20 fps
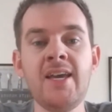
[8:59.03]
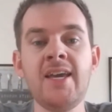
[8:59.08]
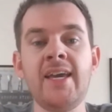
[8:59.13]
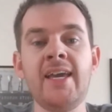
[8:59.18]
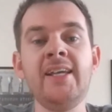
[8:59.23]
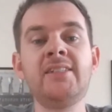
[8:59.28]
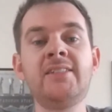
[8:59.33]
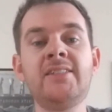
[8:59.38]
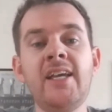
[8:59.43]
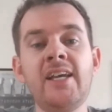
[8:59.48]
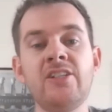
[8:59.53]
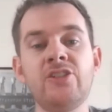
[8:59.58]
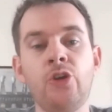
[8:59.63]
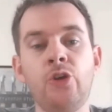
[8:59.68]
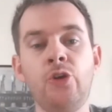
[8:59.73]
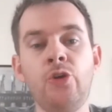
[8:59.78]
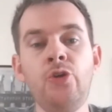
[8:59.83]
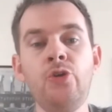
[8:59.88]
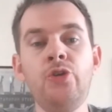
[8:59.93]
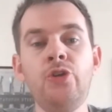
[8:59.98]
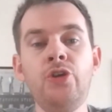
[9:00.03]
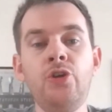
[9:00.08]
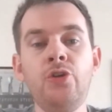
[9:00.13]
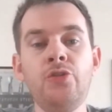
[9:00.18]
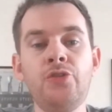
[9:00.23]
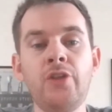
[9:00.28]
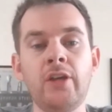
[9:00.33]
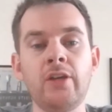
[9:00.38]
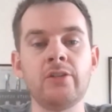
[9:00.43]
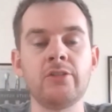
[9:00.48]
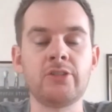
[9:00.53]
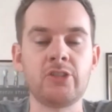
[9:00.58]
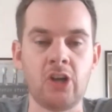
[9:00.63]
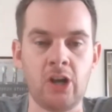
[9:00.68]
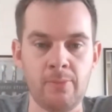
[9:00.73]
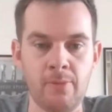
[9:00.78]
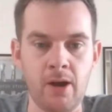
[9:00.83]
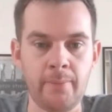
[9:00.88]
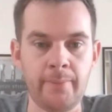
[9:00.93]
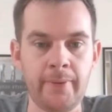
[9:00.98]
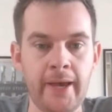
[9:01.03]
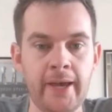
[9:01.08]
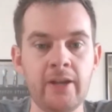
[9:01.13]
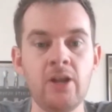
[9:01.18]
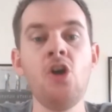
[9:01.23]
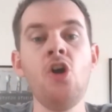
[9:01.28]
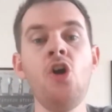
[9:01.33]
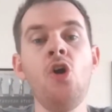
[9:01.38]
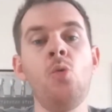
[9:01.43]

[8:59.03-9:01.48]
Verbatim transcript: He says, "Who do you think?" Sorry, my bad.